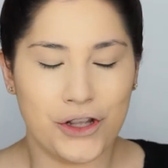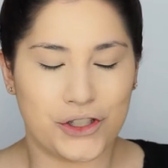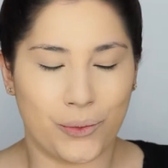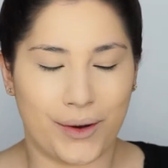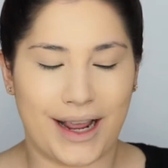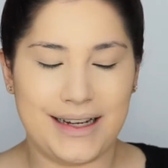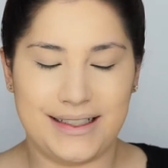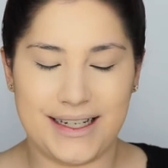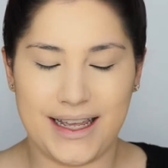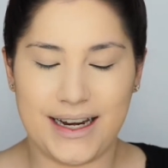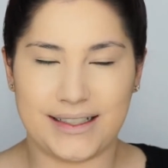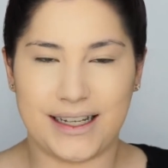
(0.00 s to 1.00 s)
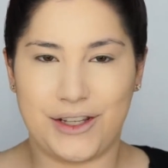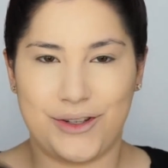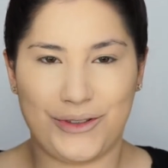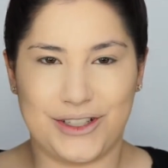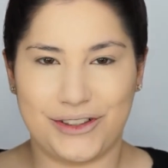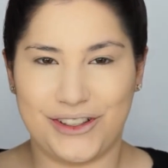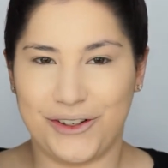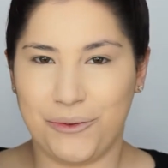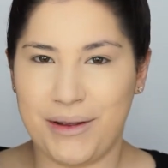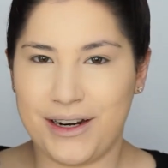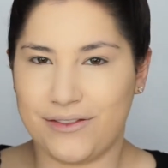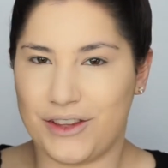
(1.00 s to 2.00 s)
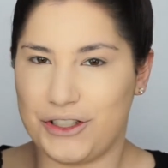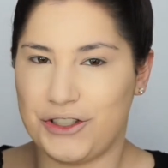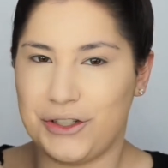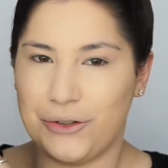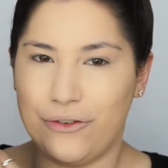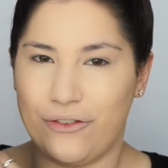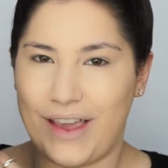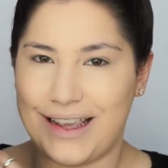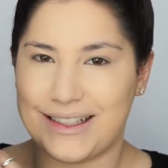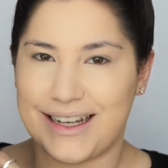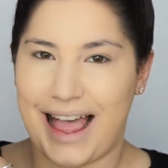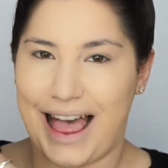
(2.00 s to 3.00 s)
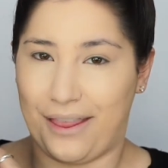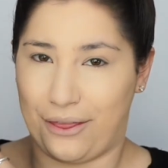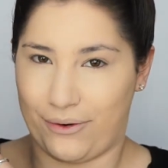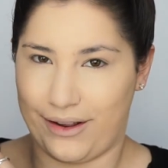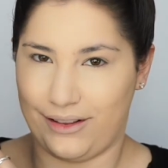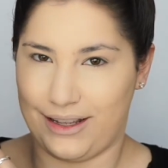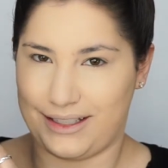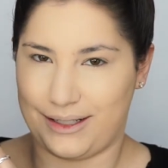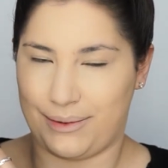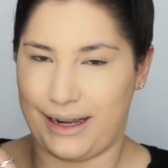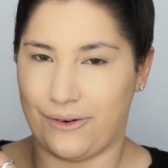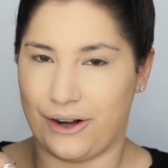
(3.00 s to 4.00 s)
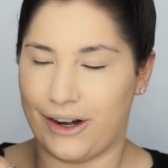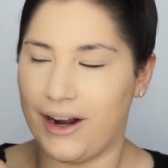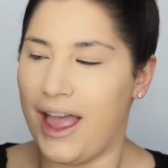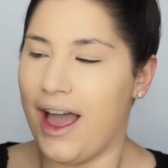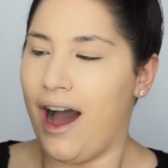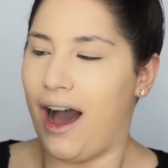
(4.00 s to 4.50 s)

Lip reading: So what I did is I used a little bit of the TooFaced Etherealist powder.